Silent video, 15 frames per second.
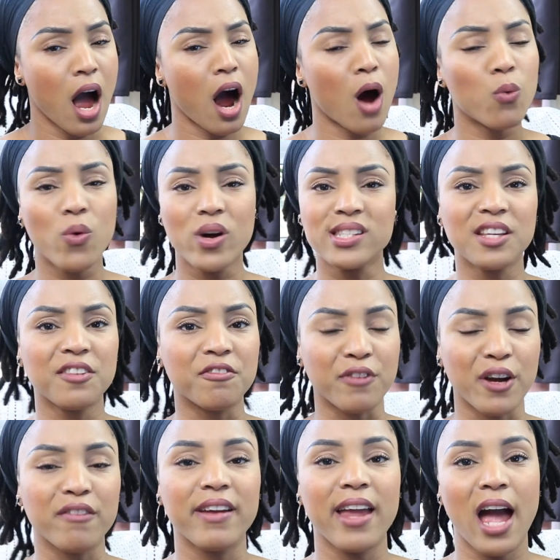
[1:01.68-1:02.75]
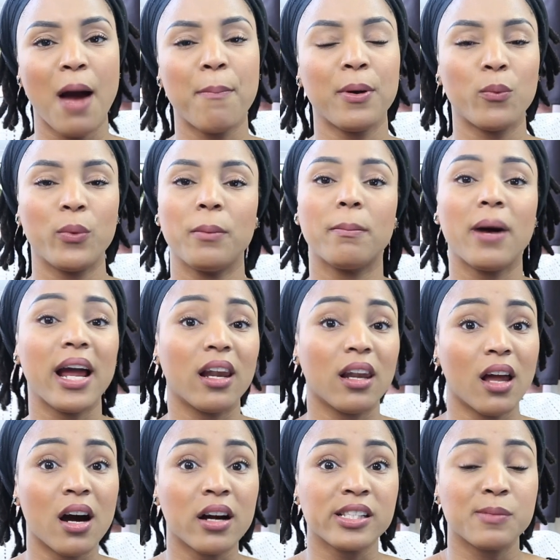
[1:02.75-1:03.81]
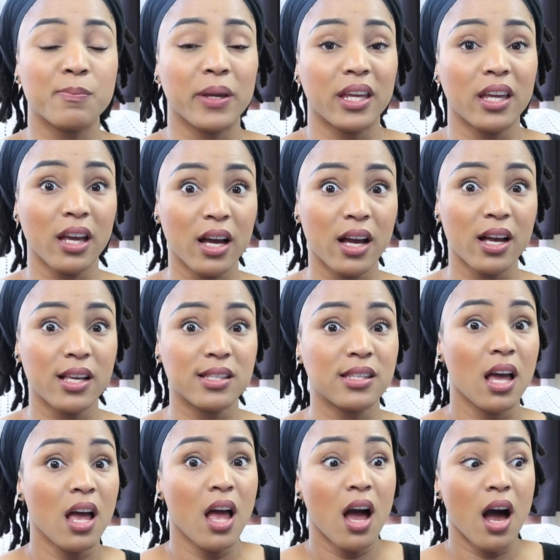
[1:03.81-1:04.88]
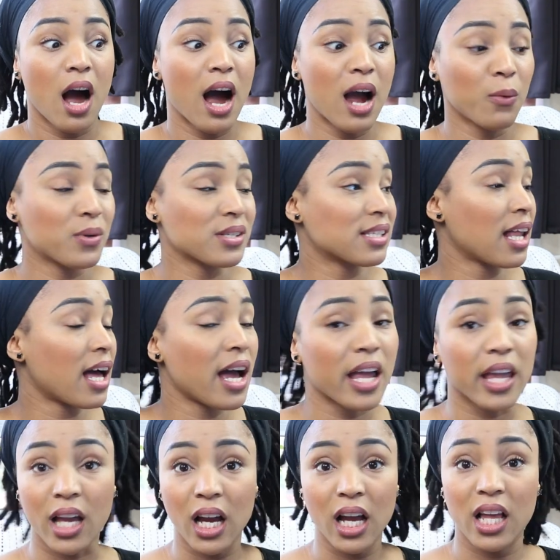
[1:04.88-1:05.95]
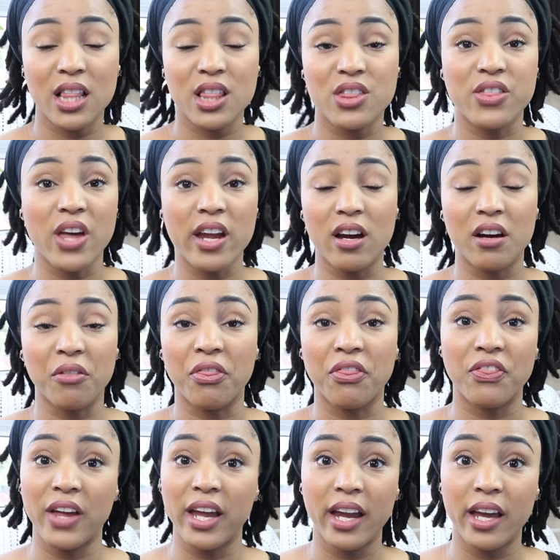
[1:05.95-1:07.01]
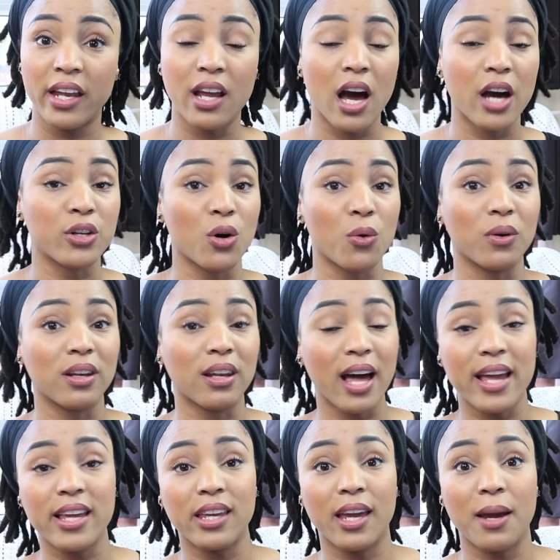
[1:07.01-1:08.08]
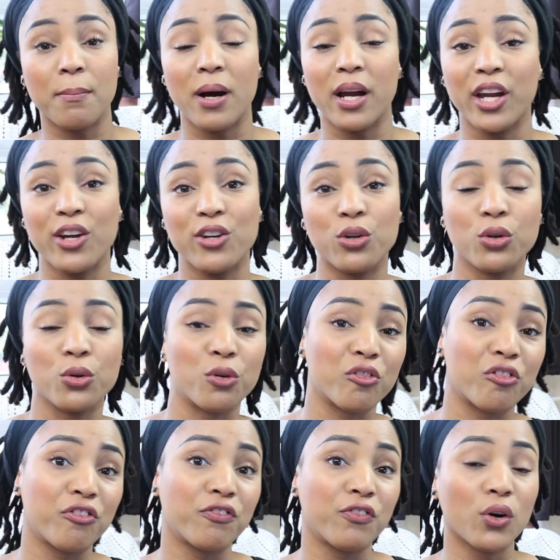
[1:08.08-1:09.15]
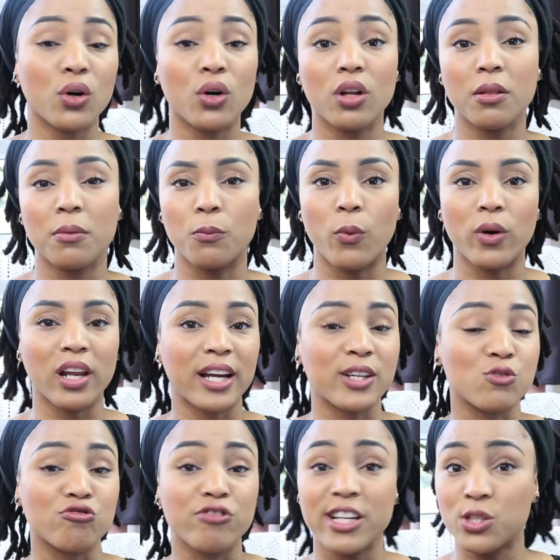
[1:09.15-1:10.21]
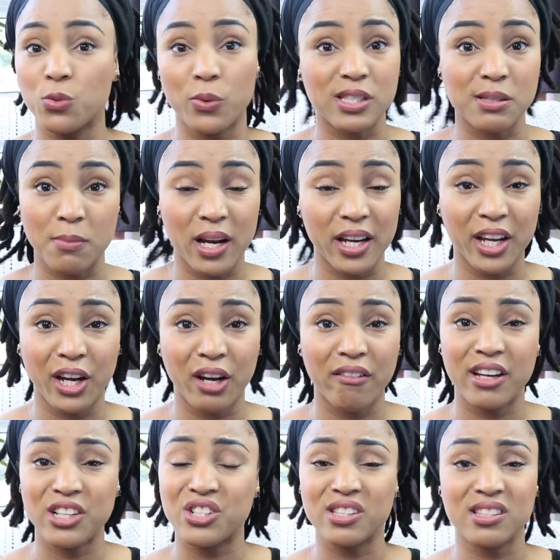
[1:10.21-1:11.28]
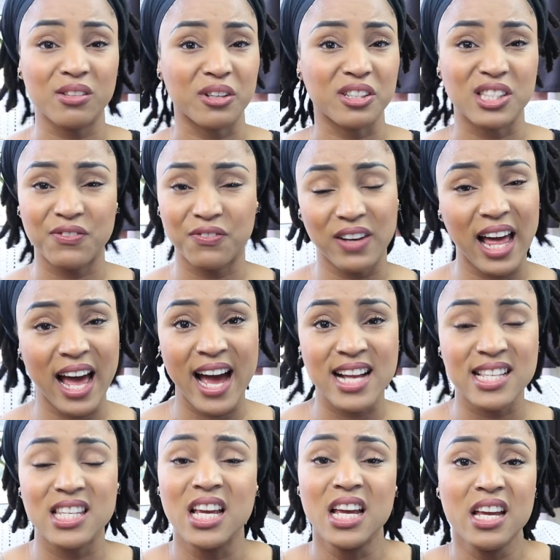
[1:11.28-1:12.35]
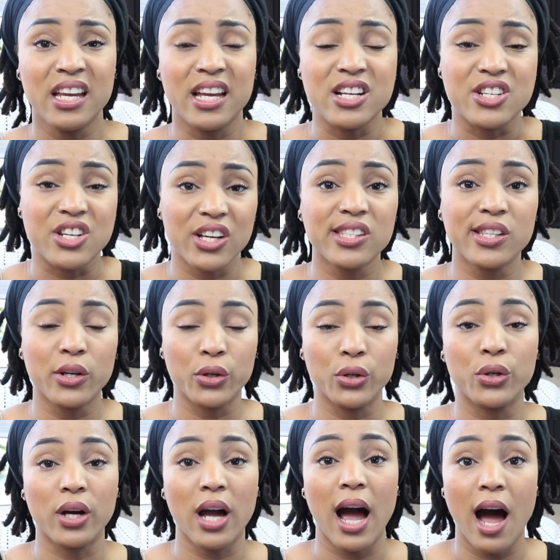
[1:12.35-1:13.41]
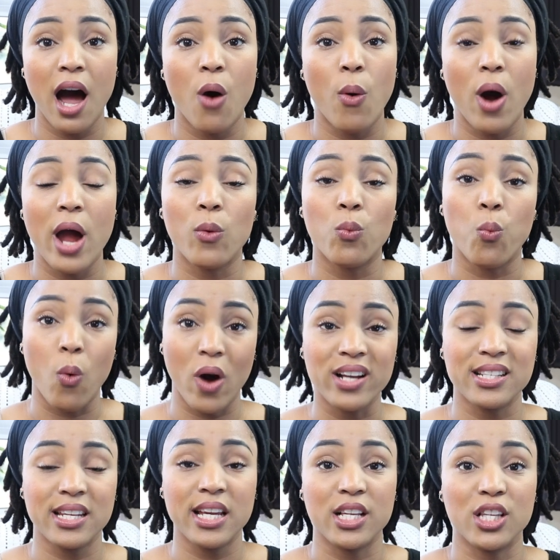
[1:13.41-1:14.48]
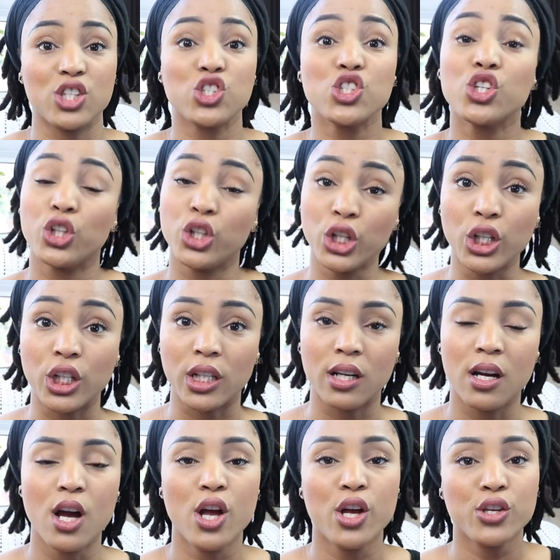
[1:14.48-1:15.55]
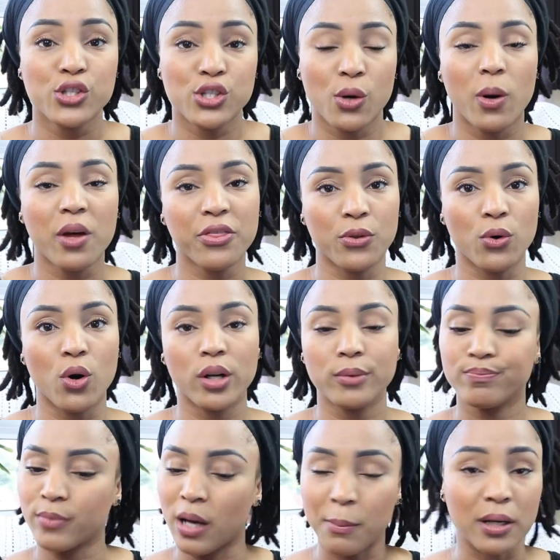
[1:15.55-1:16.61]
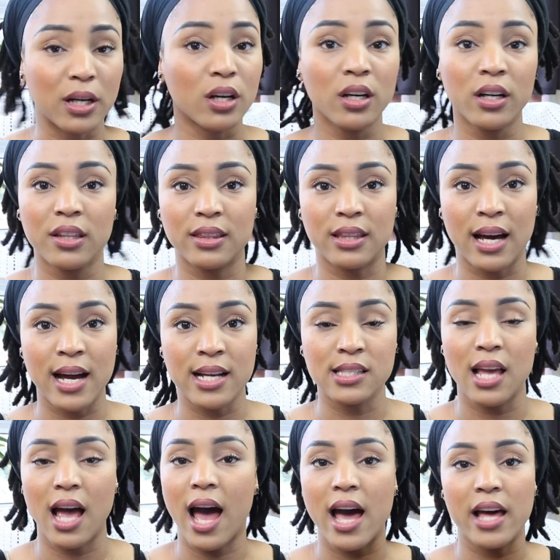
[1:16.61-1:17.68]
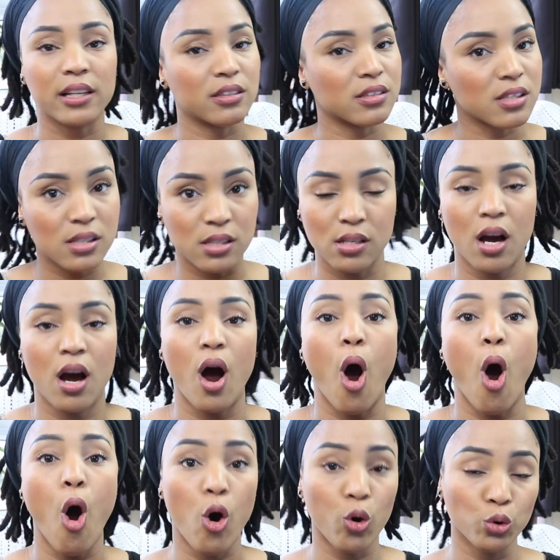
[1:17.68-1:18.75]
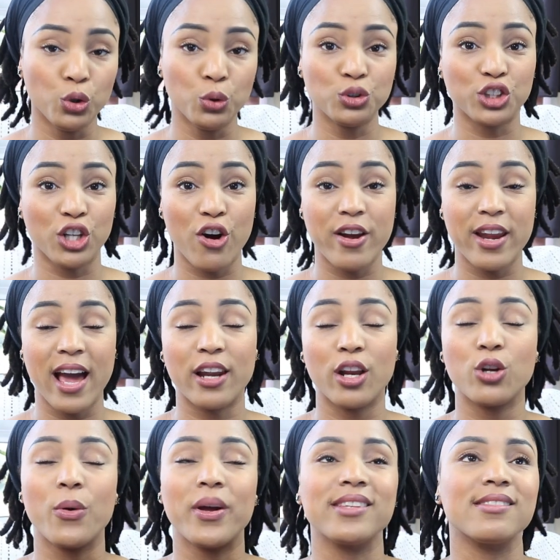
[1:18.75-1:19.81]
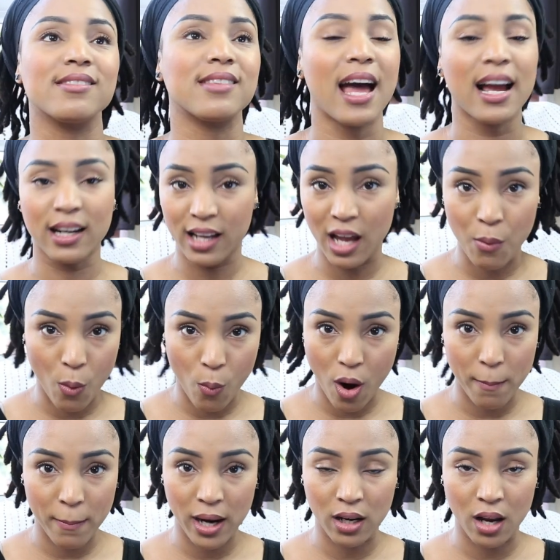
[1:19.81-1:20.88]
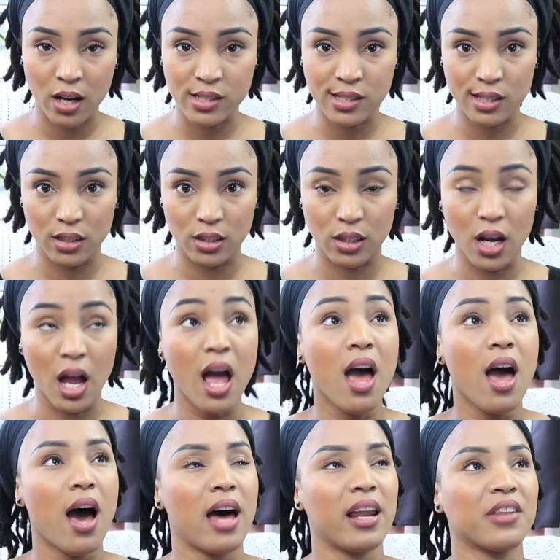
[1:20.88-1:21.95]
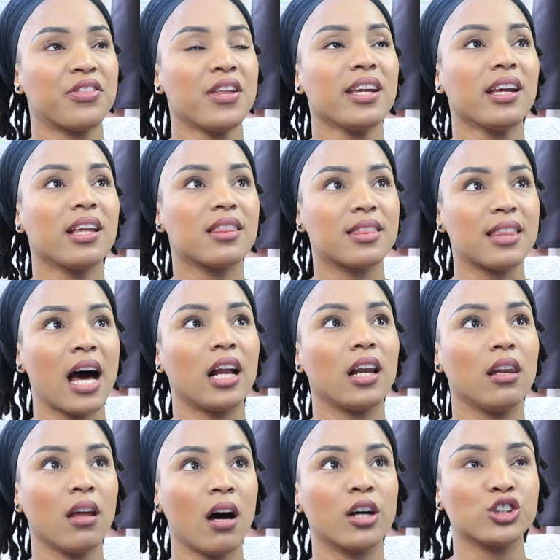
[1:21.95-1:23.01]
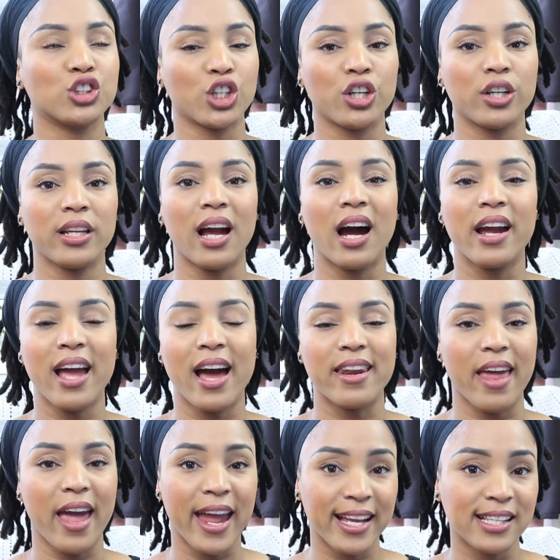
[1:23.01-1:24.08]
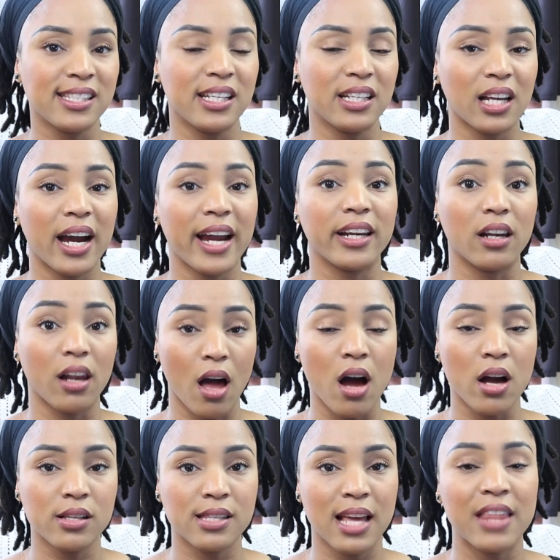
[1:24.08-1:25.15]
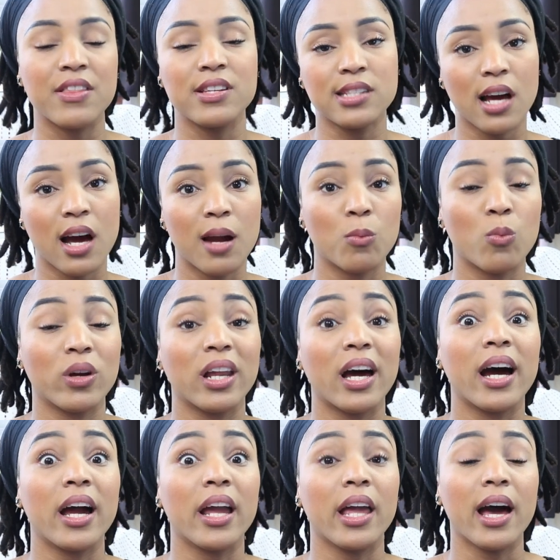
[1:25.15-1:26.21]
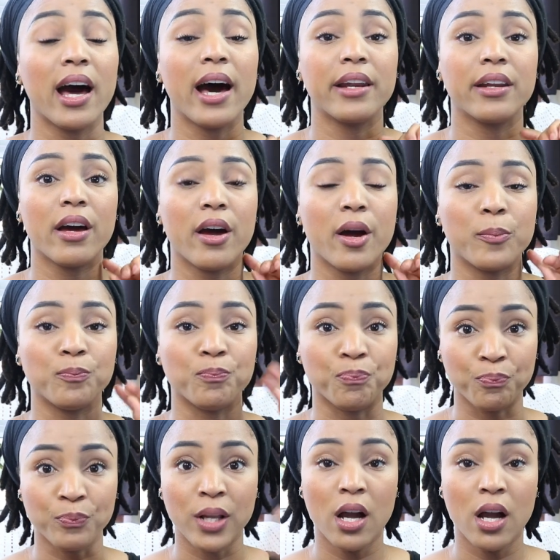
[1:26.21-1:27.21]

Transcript: I wasn't very happy with my locks because I was like, they are thin i don't like it my hair don't look full when i retwist my hair it just looks flat it doesn't look how i want it to look so i thought i'm gonna cut that and start a whole new journey and i know exactly how i want my locks to look and i think in that lock journey i had 89 locks at the time when i had um